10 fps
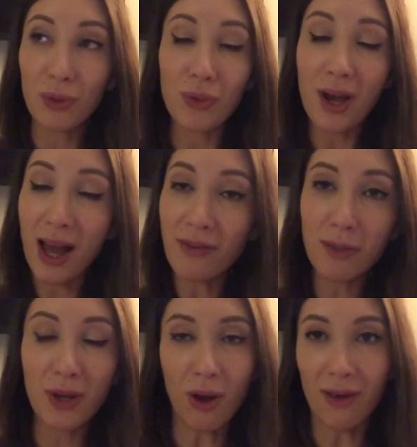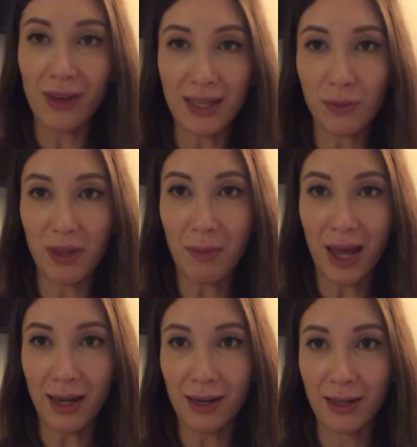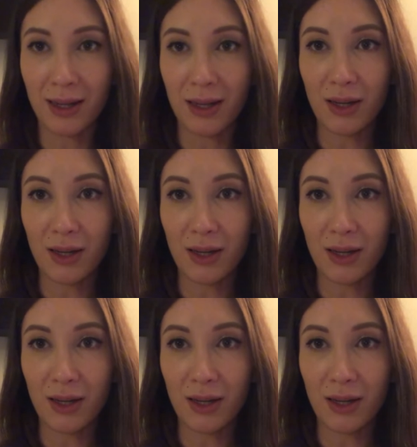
so you have to be obvious with men